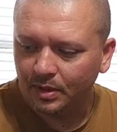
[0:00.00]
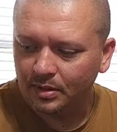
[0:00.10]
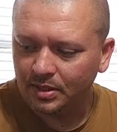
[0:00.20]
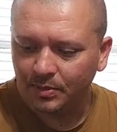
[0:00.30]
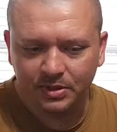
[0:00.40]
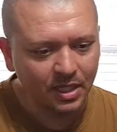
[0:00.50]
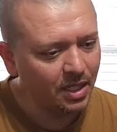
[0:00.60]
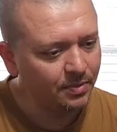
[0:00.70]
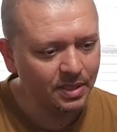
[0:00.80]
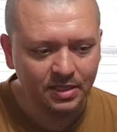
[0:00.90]

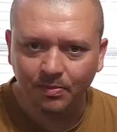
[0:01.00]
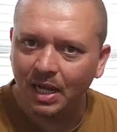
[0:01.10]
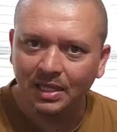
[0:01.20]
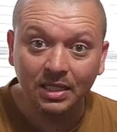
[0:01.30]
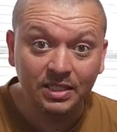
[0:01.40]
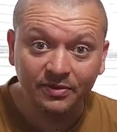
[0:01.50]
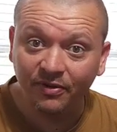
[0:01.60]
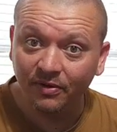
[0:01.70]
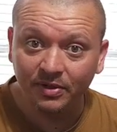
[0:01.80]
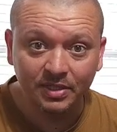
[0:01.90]
summertime is my least
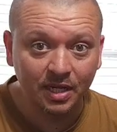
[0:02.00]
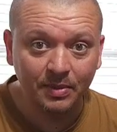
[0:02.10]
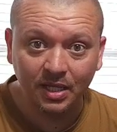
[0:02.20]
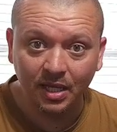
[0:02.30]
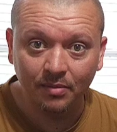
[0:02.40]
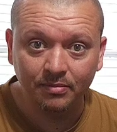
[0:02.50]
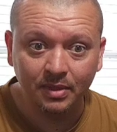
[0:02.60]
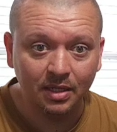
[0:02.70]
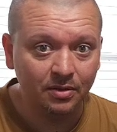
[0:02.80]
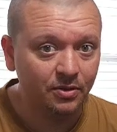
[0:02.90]
favorite time to camp.
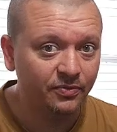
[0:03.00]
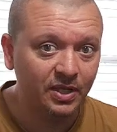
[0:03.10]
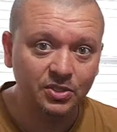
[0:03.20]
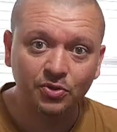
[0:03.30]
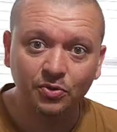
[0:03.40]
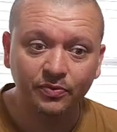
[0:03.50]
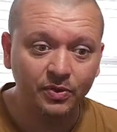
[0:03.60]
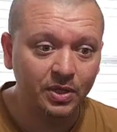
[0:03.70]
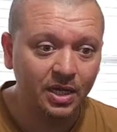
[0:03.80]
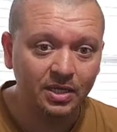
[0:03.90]
I don't know if that's true of
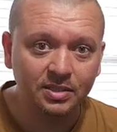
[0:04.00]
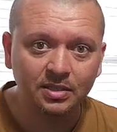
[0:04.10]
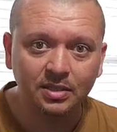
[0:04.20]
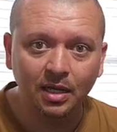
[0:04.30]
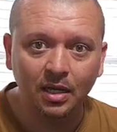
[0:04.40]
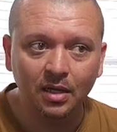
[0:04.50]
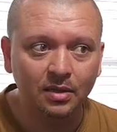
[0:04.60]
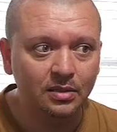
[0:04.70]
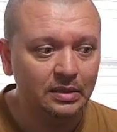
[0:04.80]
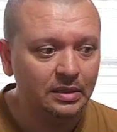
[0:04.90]
you guys.
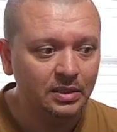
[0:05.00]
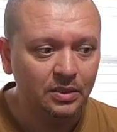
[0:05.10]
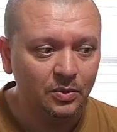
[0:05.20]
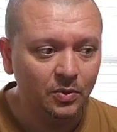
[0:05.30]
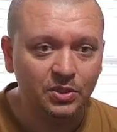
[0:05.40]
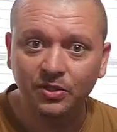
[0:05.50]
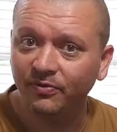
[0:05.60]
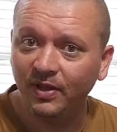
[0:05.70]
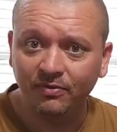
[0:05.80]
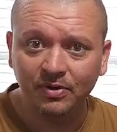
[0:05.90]
What's your
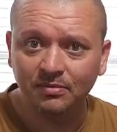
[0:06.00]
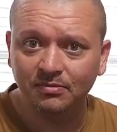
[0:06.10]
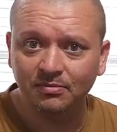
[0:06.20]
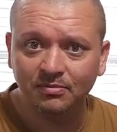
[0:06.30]
favorite